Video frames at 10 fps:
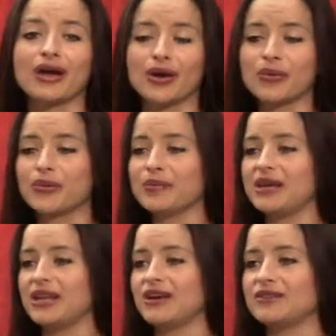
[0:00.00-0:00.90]
a
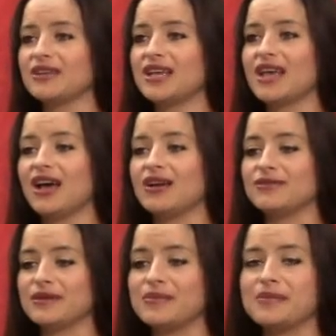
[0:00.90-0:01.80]
woman of
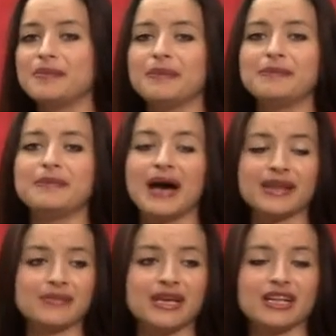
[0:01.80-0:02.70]

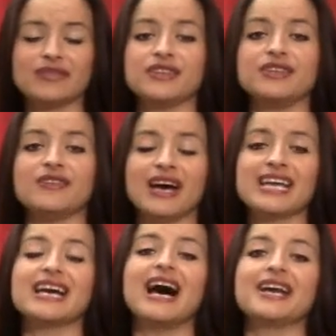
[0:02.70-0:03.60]
embodiment of the divine
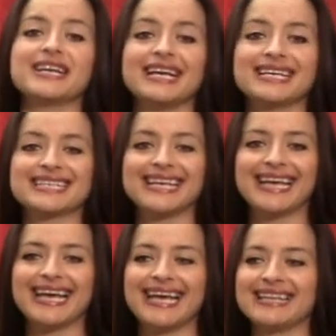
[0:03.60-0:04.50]
goddess.
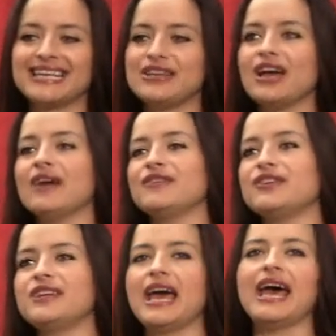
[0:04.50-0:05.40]
And then you have your
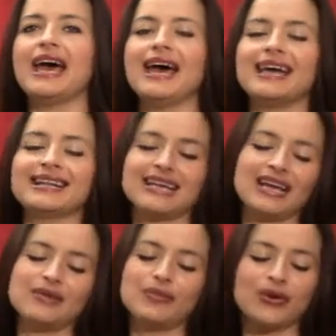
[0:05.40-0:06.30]
dad that
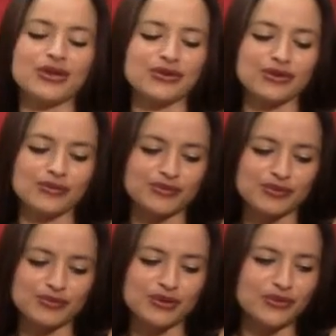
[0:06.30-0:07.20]
had bought you some
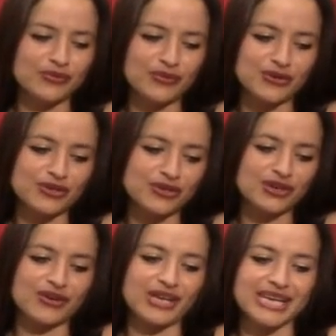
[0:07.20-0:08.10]
beautiful
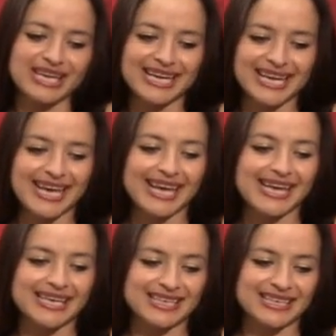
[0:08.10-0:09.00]
jewelry
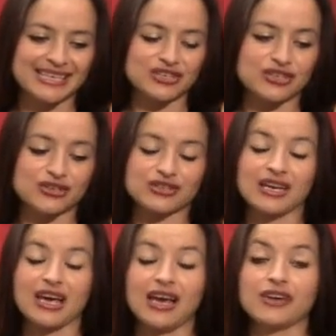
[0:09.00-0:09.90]
and just
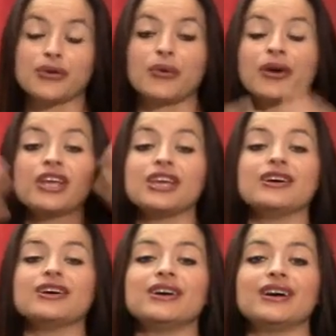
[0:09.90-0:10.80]
adore
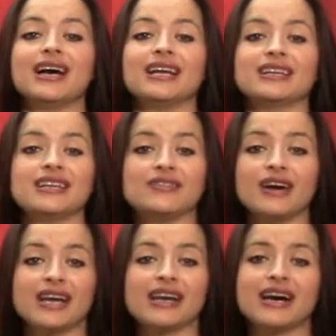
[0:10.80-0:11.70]
you as a
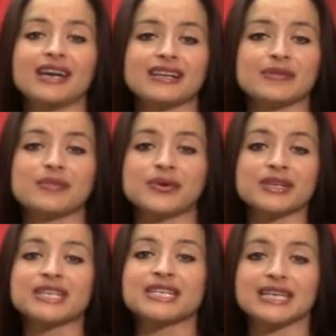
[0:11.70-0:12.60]
divine goddess and
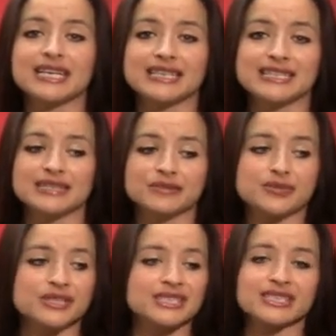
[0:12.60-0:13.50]
princess and
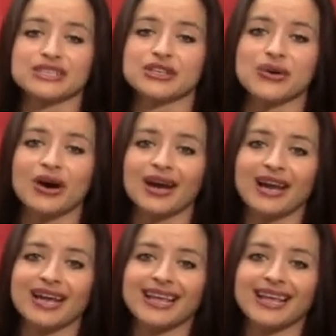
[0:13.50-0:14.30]
priestess you are.